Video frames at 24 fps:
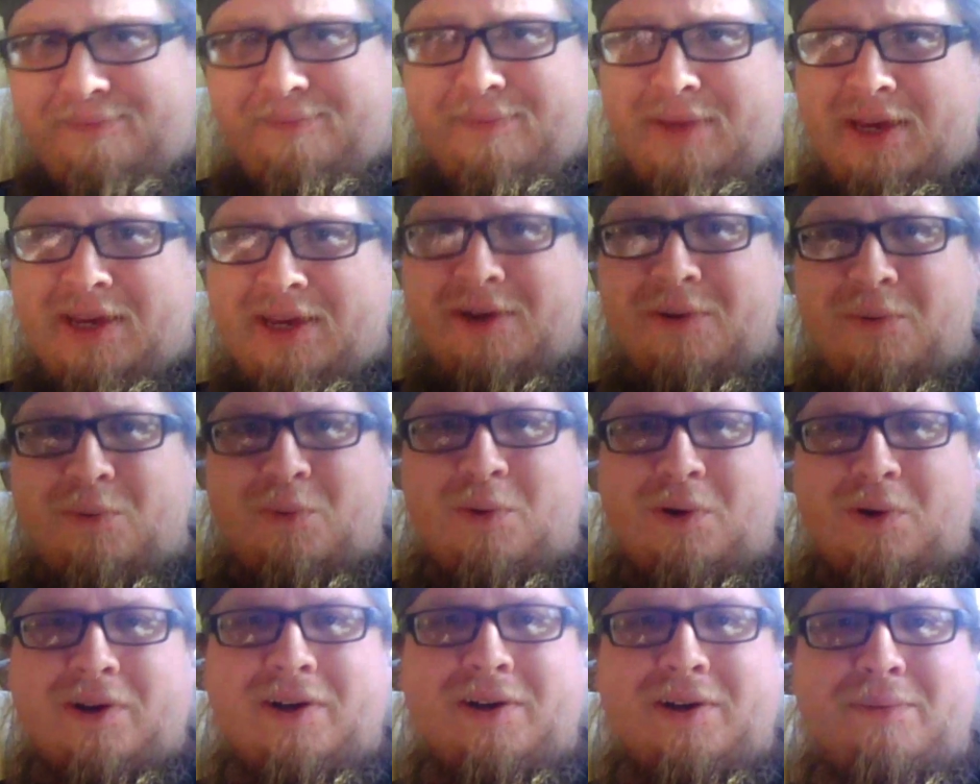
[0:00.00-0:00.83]
make it
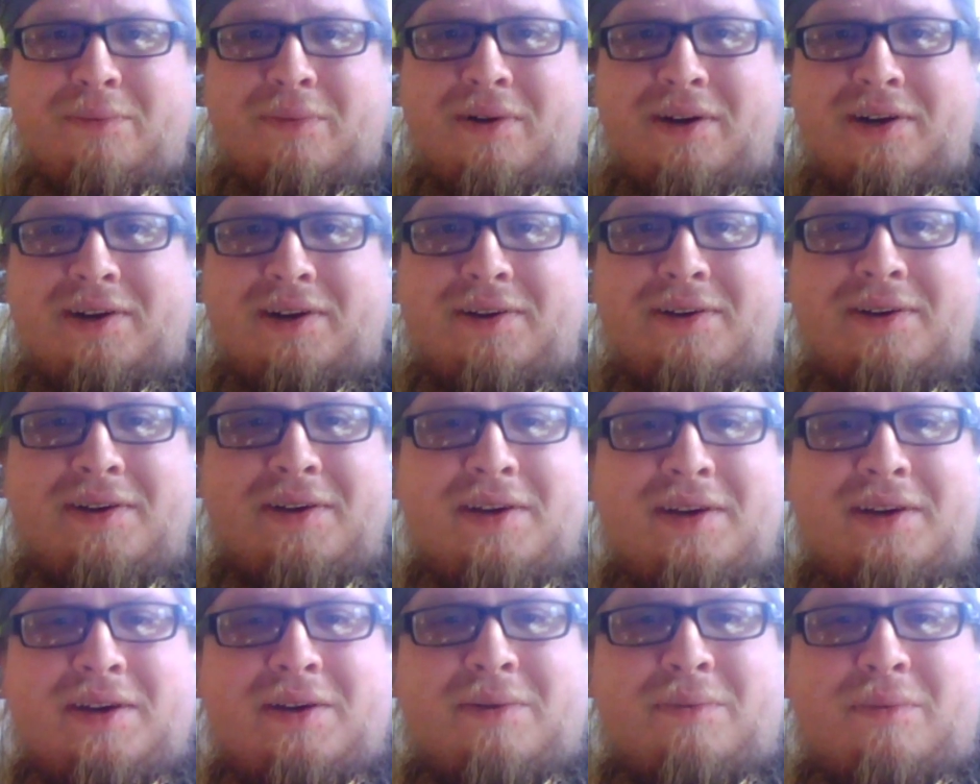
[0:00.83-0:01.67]
work on
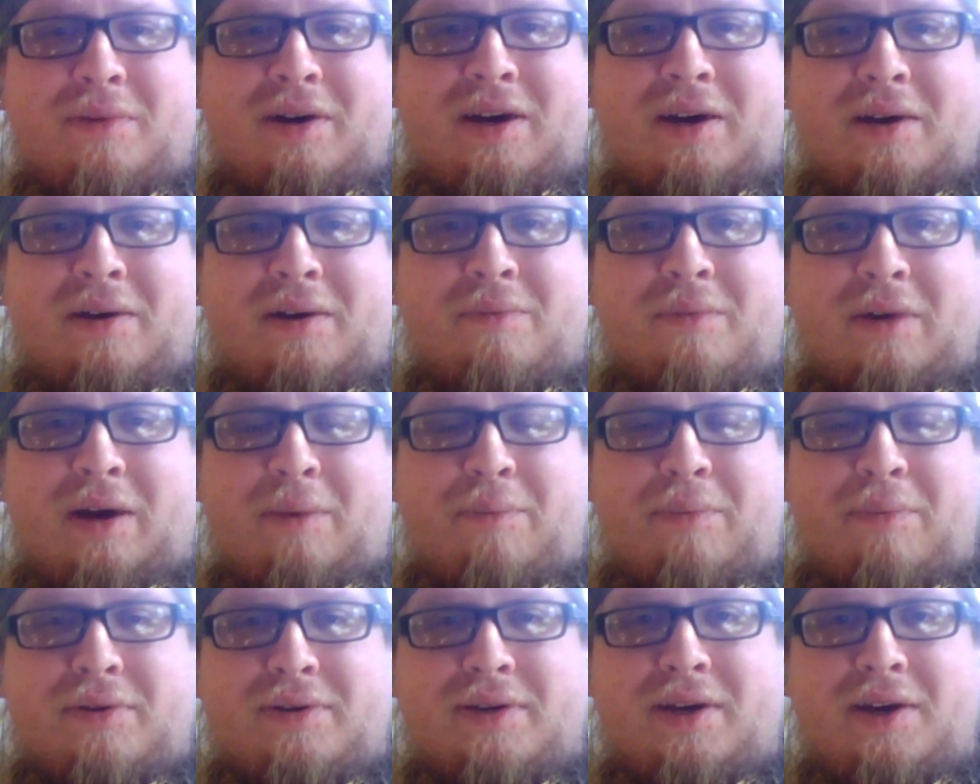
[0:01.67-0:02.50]

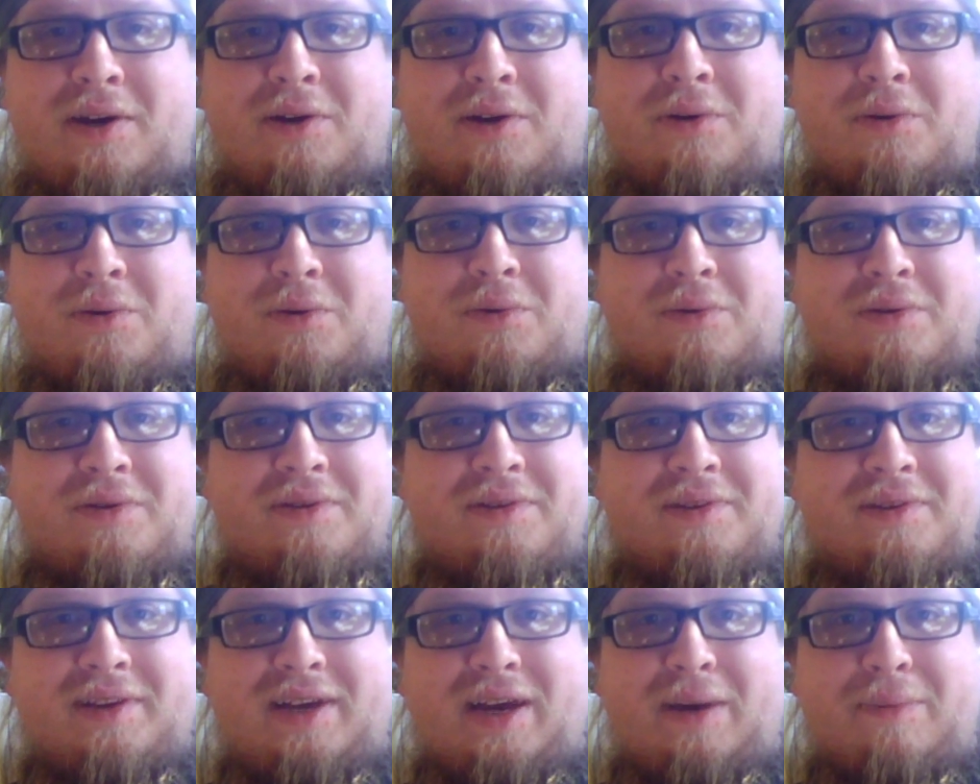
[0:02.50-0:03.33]
my potato
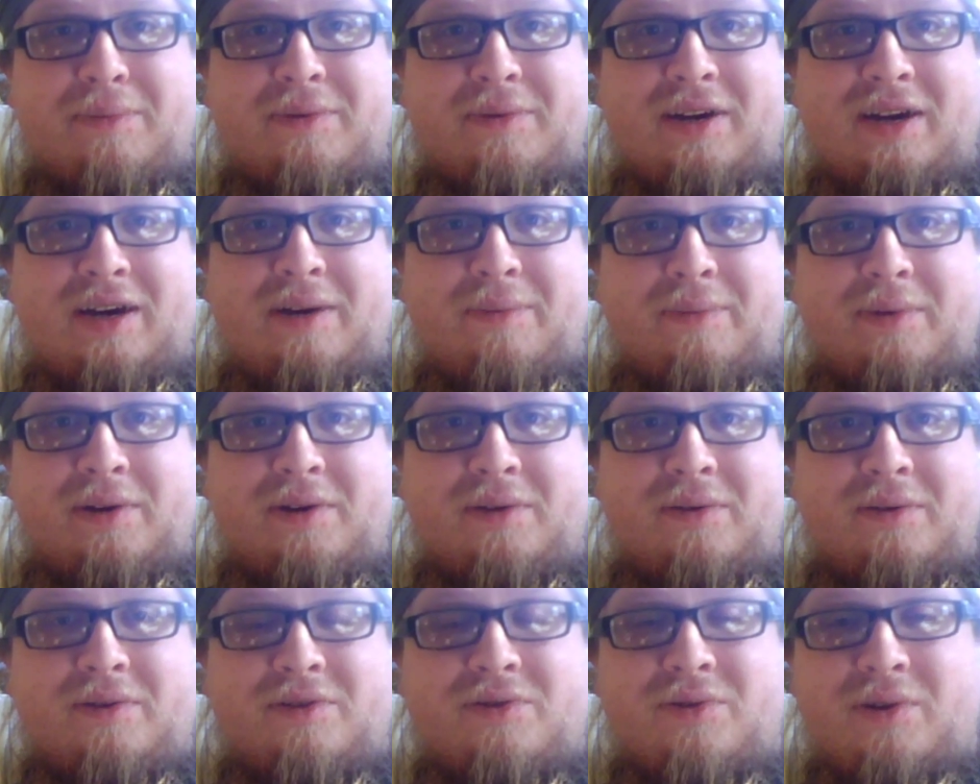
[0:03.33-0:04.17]
laptop, you
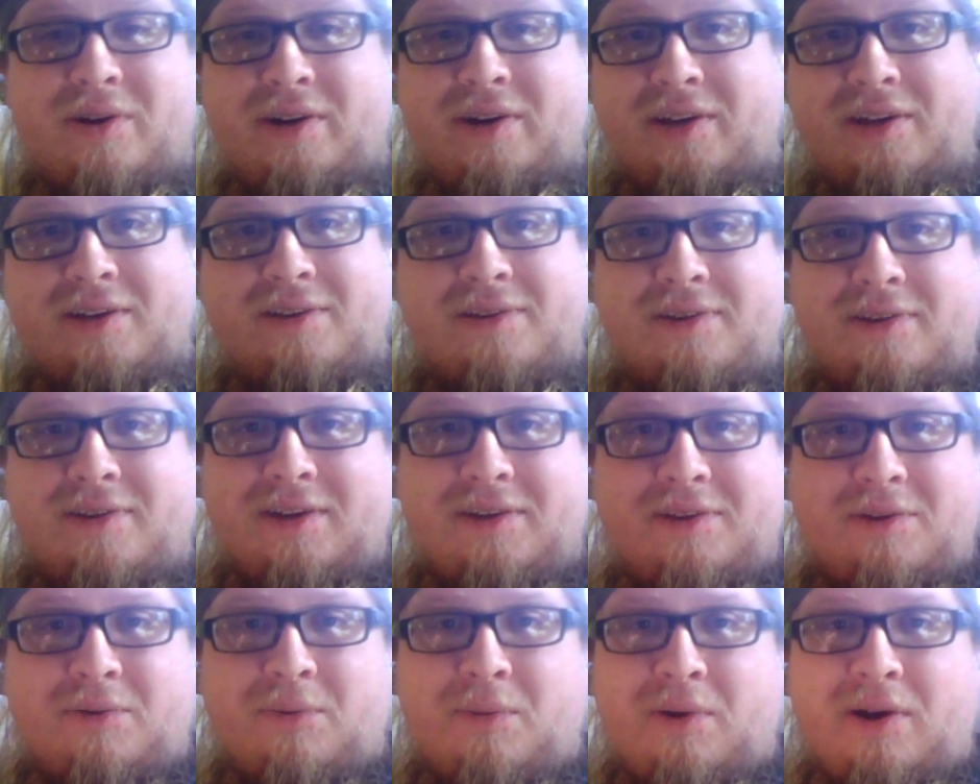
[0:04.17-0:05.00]
know, trying to get
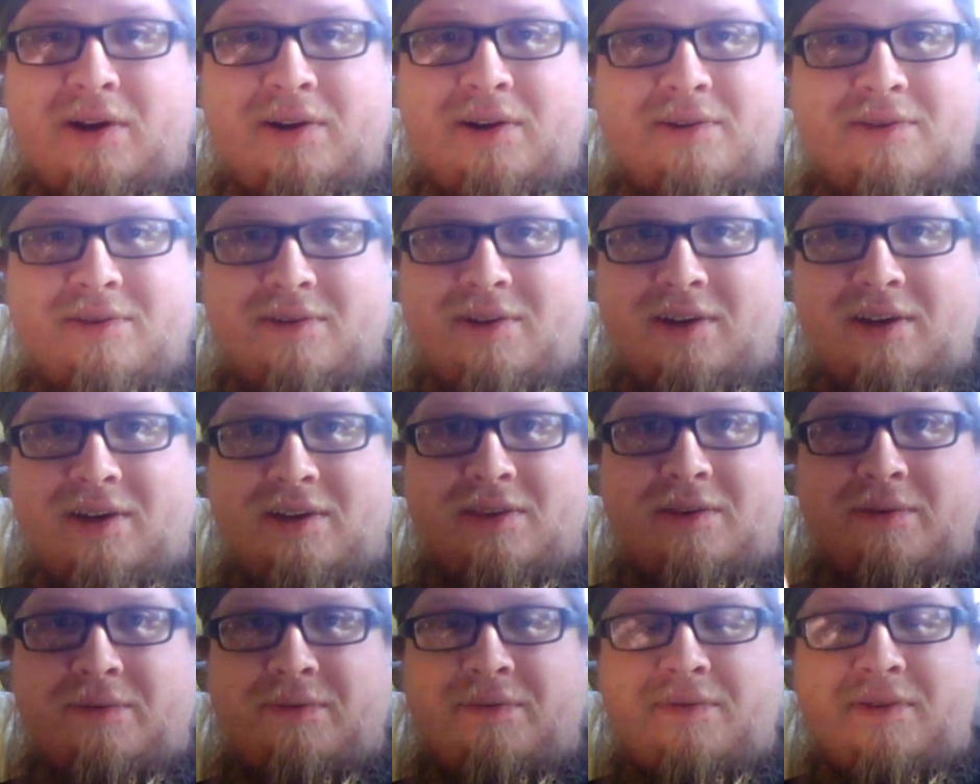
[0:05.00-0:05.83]
like
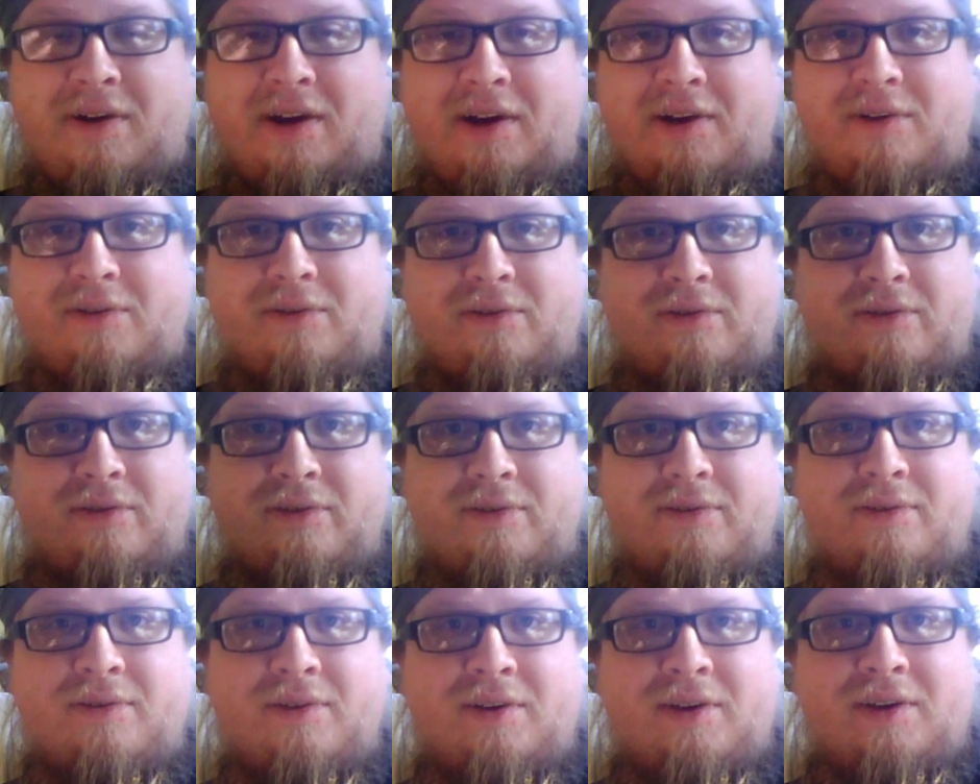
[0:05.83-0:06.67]
get the
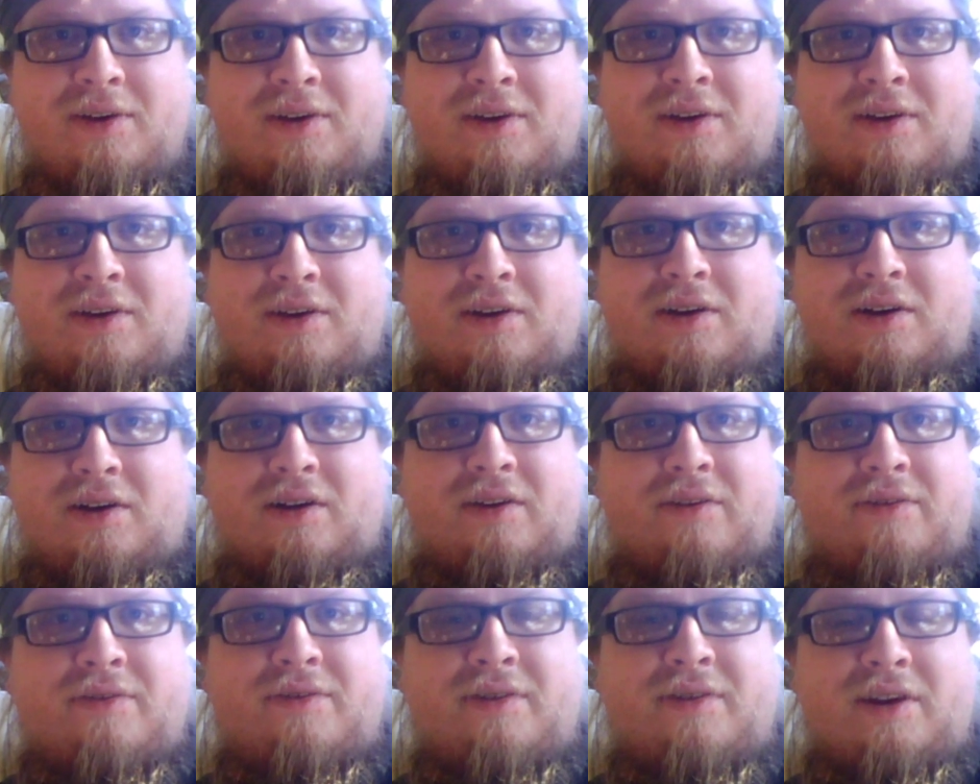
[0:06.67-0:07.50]
files
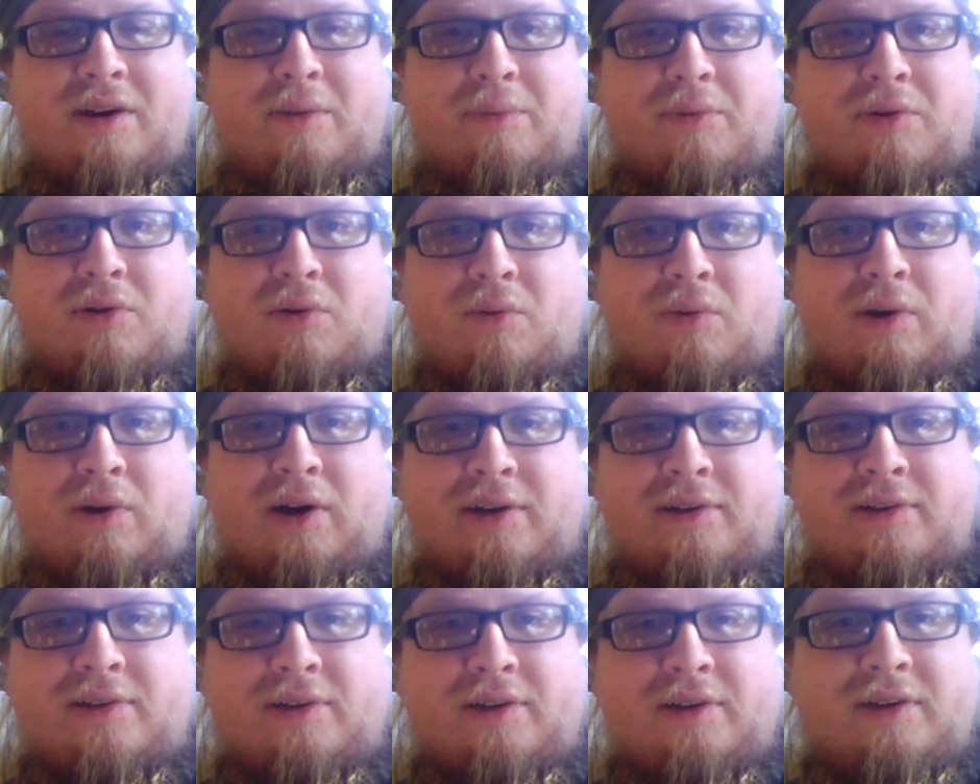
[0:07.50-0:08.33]
set up
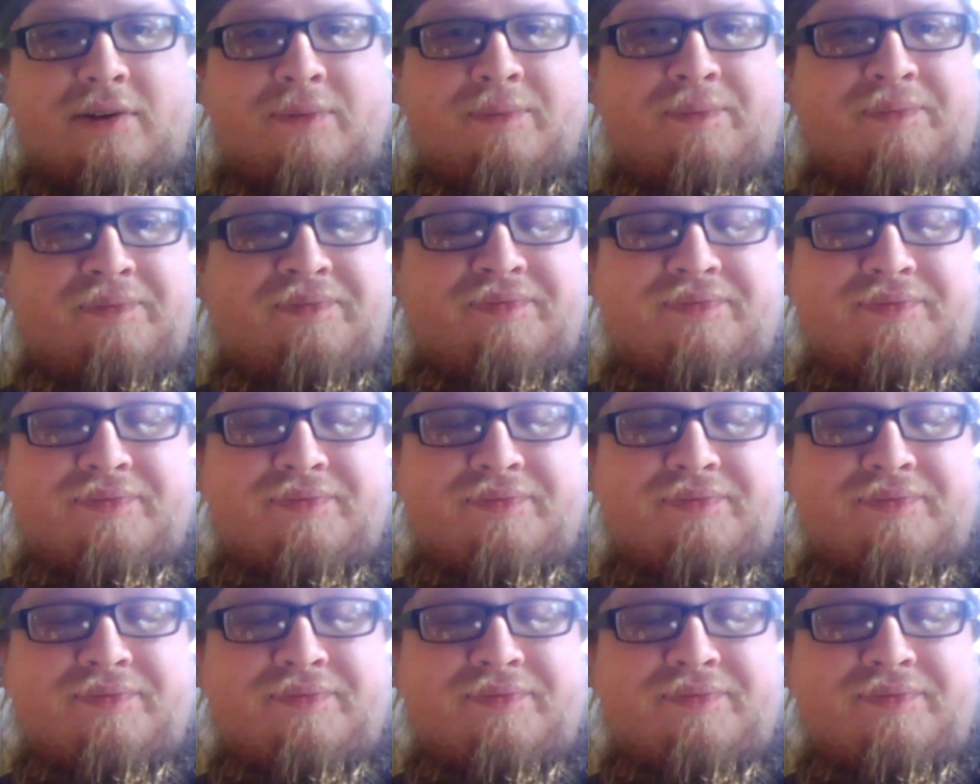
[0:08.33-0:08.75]
correctly.